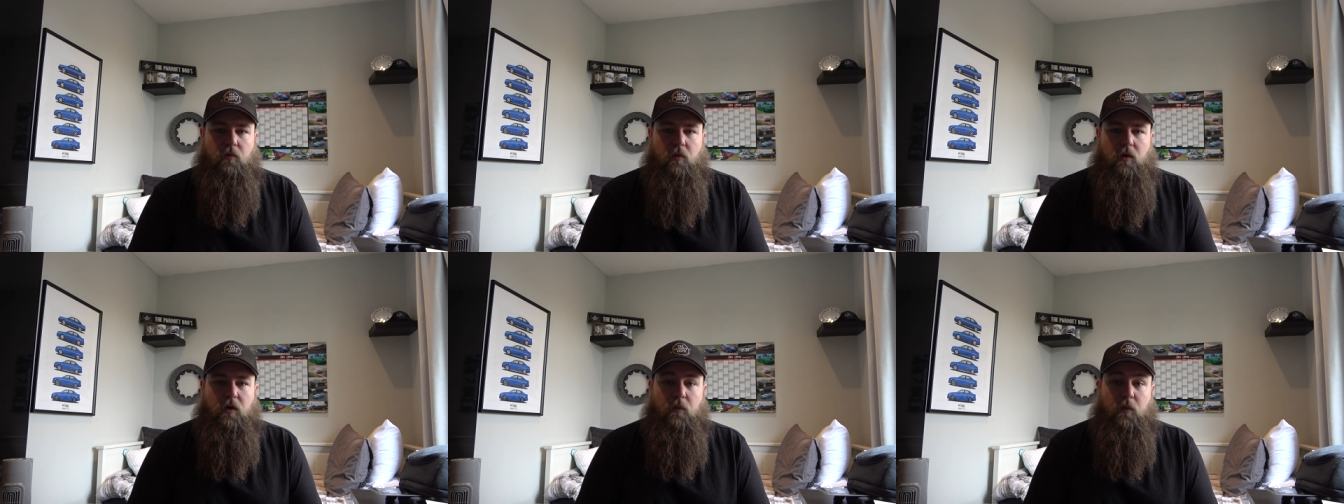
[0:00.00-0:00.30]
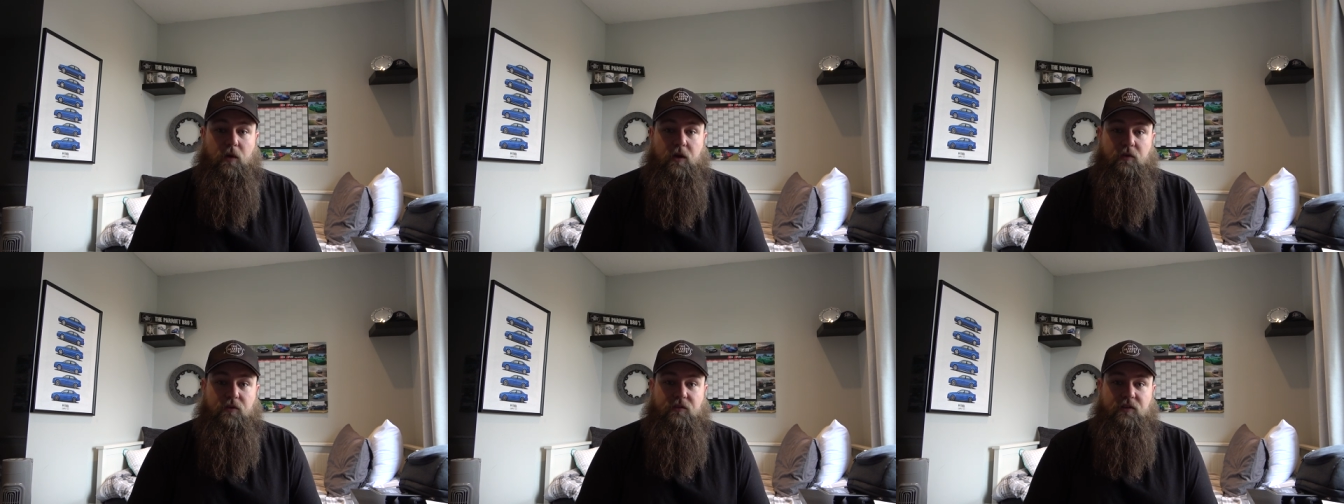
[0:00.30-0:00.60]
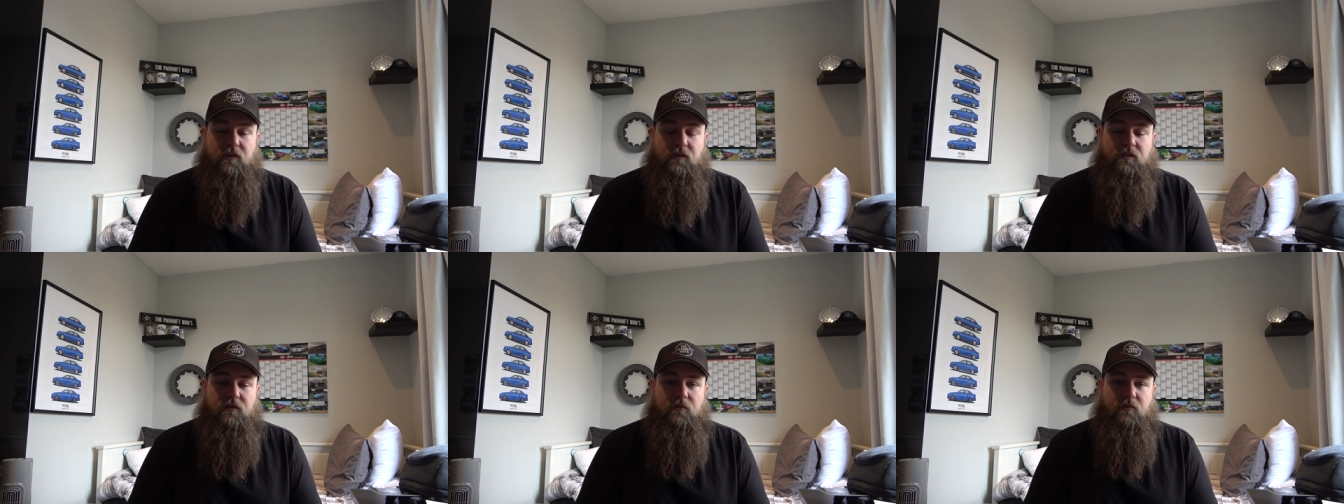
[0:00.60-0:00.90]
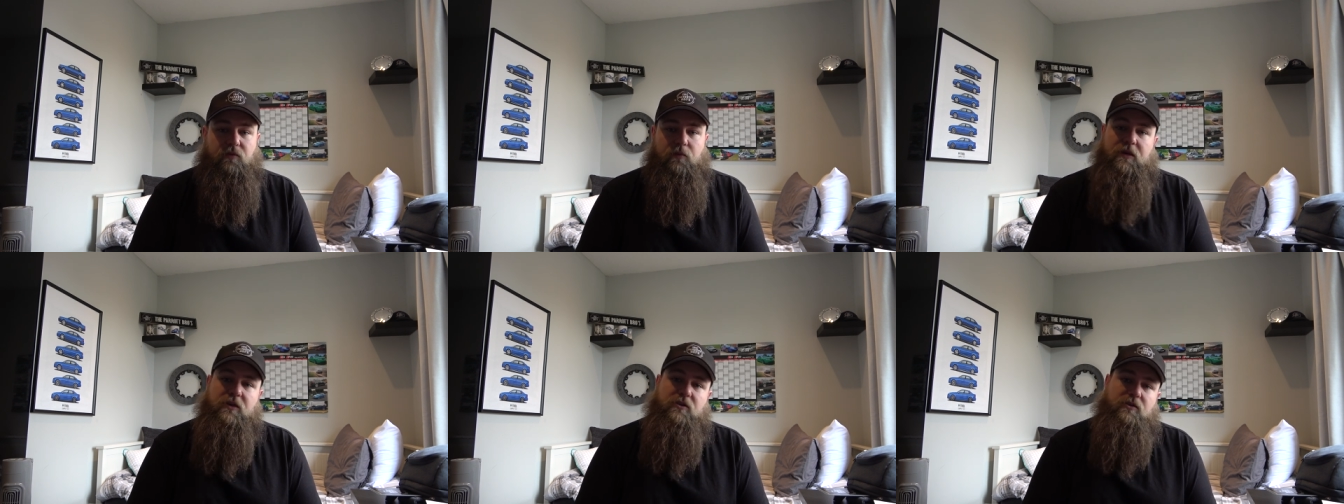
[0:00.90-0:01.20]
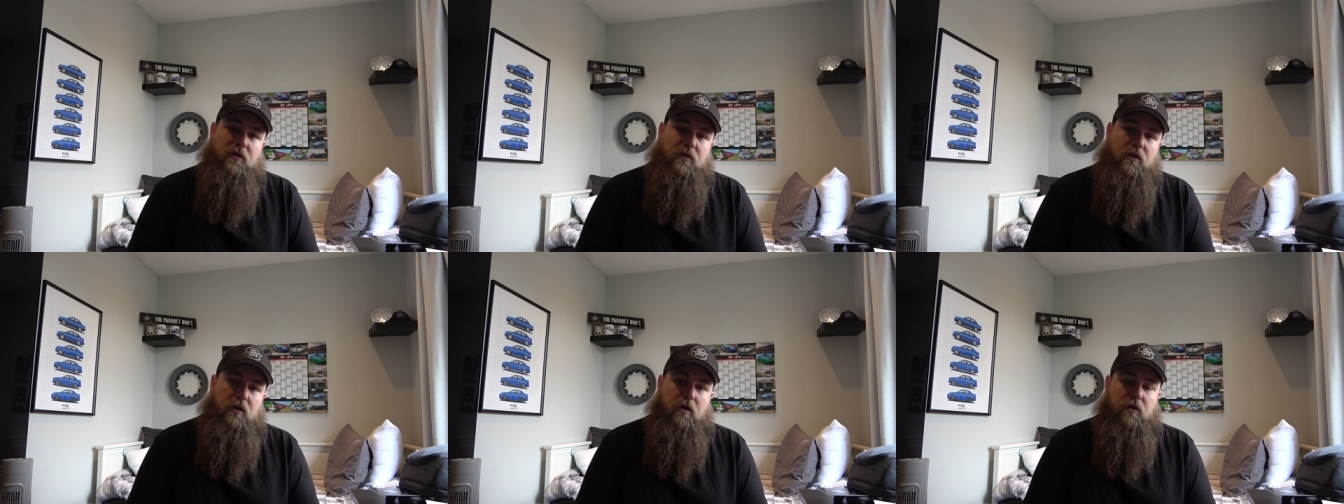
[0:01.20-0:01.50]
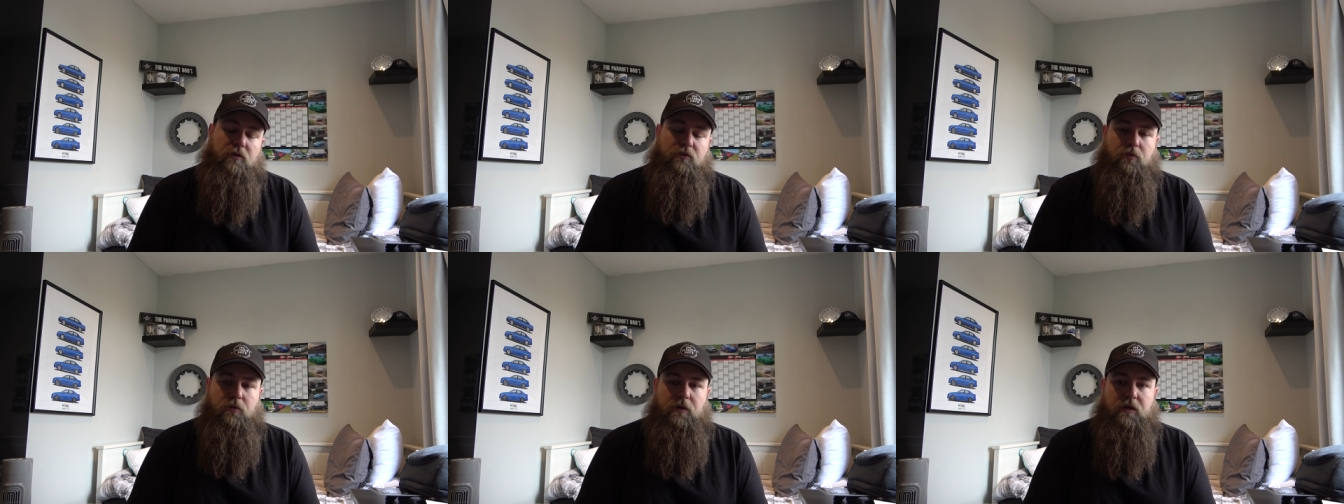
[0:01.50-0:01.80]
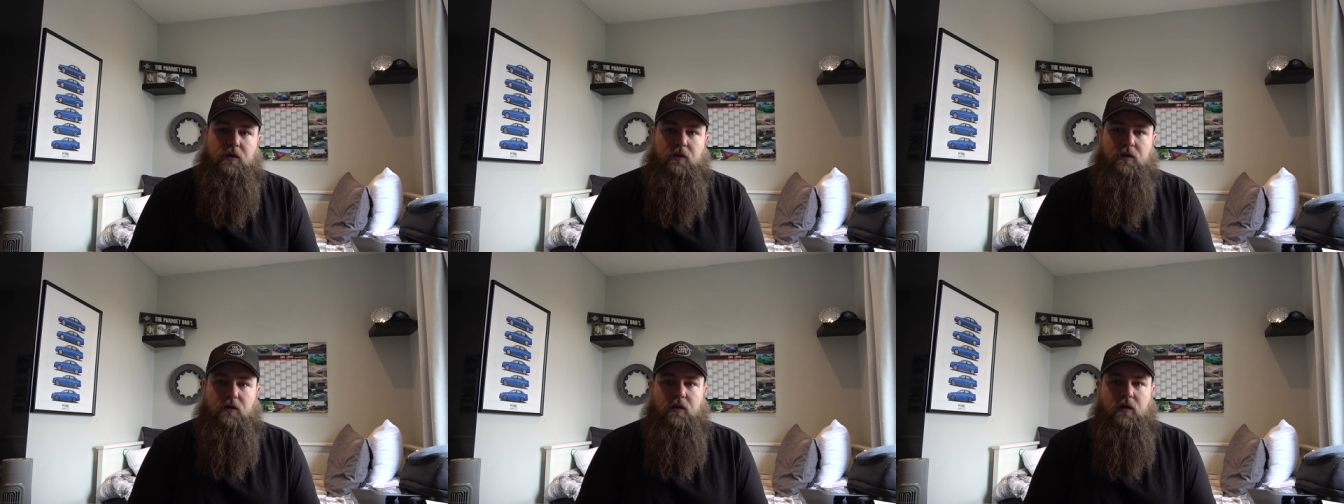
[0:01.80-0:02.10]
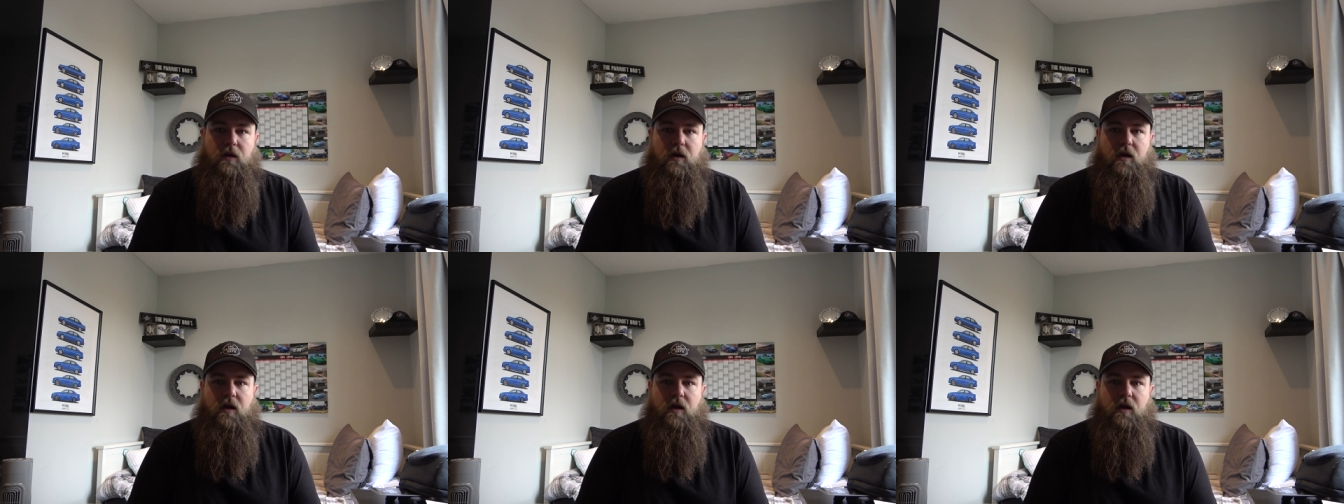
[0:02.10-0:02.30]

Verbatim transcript: when I got sent this information last week.